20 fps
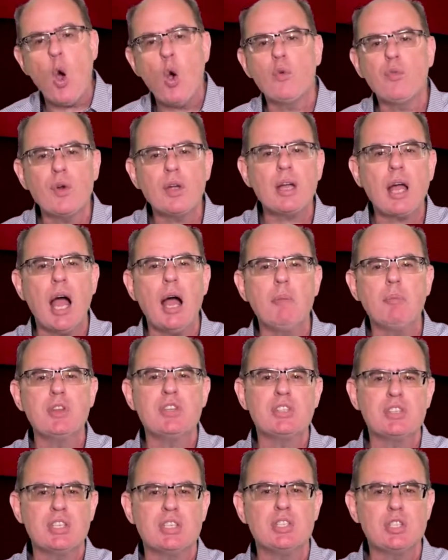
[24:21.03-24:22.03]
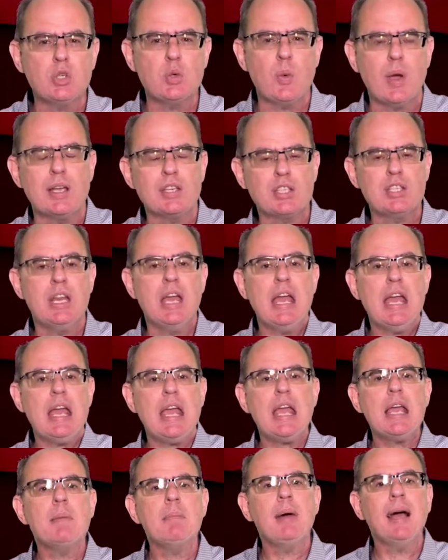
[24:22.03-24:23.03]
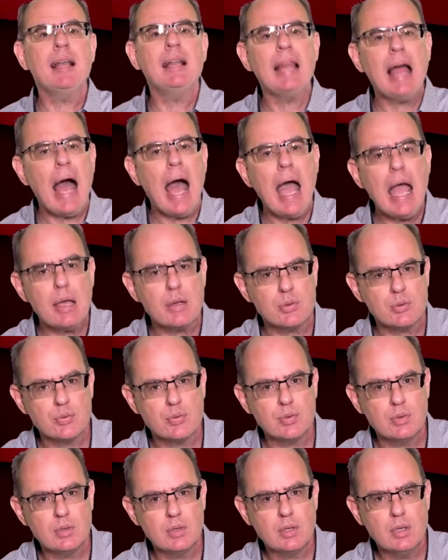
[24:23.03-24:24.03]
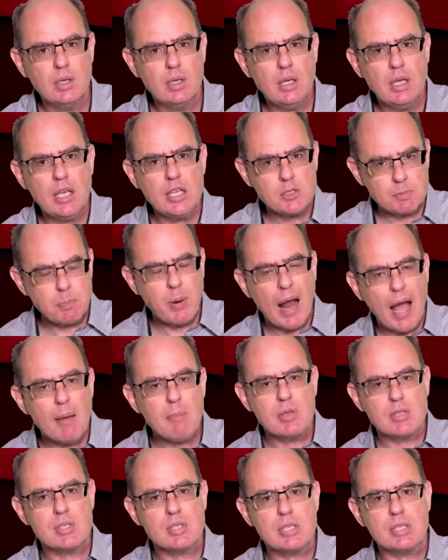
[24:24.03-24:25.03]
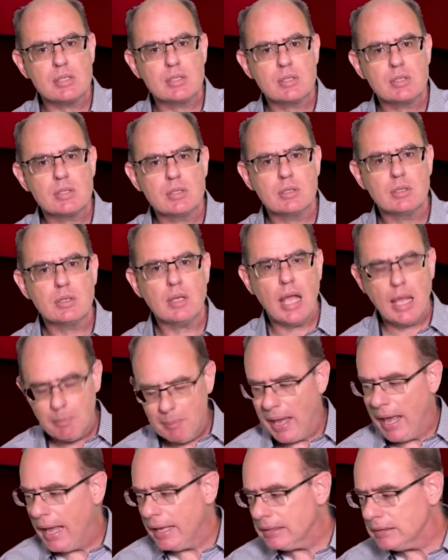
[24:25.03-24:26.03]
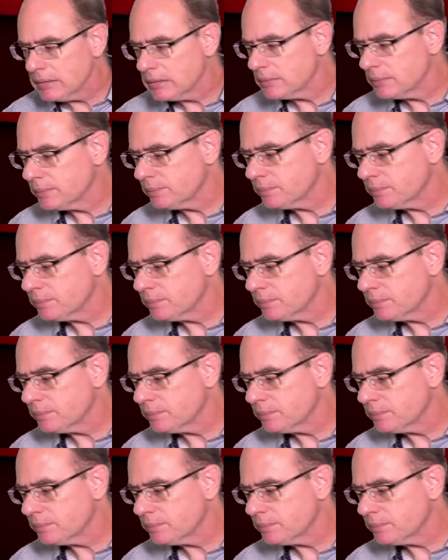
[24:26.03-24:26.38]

overcome the situation in my life. His promises. Amen?